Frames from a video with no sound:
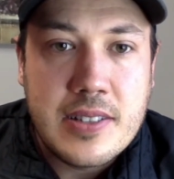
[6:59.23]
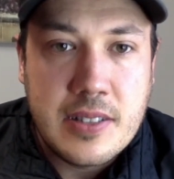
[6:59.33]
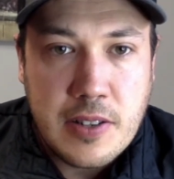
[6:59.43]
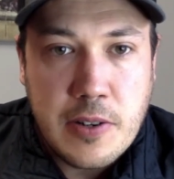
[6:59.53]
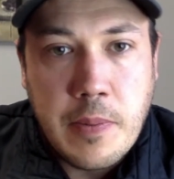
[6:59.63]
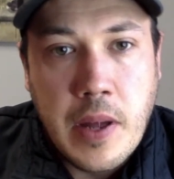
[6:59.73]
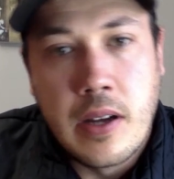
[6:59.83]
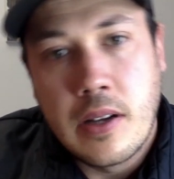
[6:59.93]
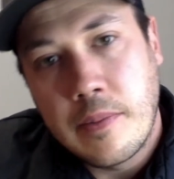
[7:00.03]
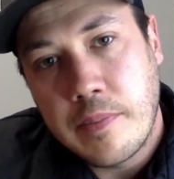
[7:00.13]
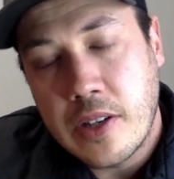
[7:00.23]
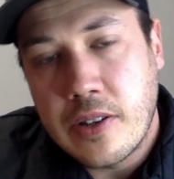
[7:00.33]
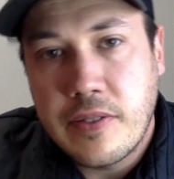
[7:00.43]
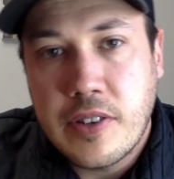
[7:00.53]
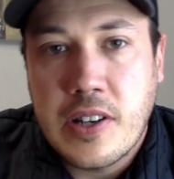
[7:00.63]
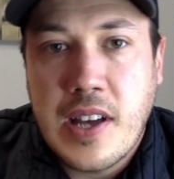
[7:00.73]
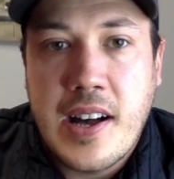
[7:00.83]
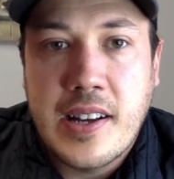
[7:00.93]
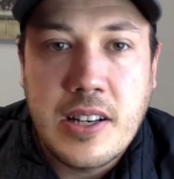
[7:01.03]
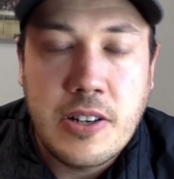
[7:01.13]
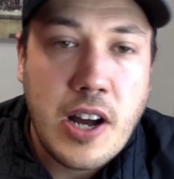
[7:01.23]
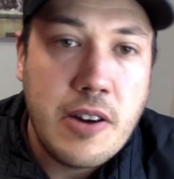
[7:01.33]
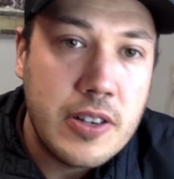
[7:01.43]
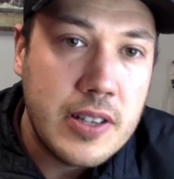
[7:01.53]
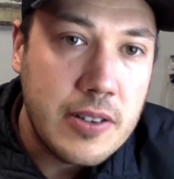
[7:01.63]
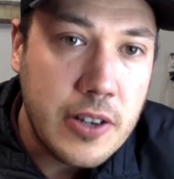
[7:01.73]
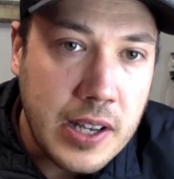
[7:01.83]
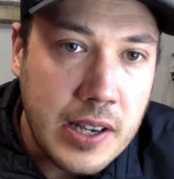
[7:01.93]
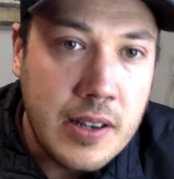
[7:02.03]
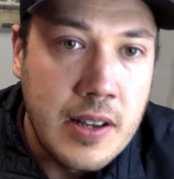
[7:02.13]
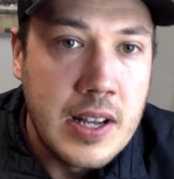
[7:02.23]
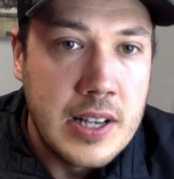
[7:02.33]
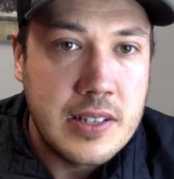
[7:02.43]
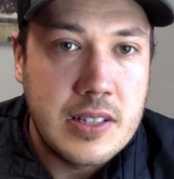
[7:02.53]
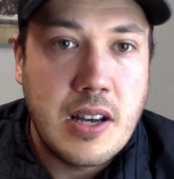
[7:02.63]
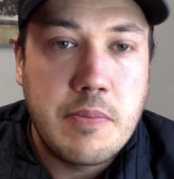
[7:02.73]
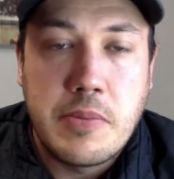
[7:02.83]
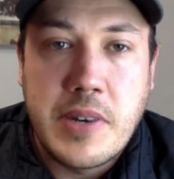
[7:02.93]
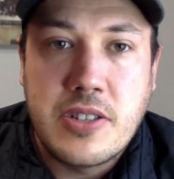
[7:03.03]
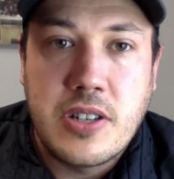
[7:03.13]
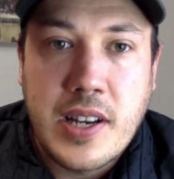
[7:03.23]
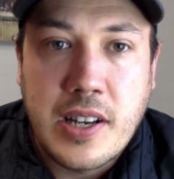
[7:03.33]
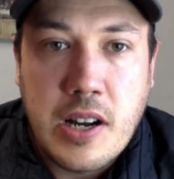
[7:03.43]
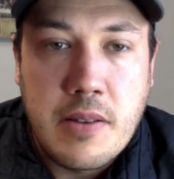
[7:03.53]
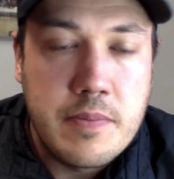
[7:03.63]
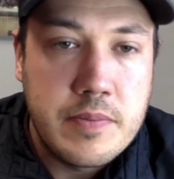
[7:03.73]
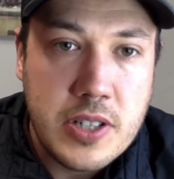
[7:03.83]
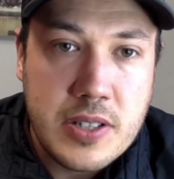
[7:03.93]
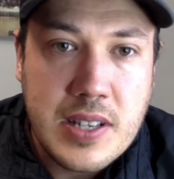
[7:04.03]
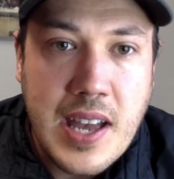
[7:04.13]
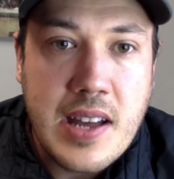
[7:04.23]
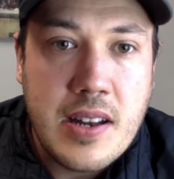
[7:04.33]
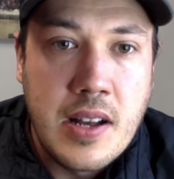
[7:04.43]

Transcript: So, if you're young and you're not really looking to supplement your income just yet,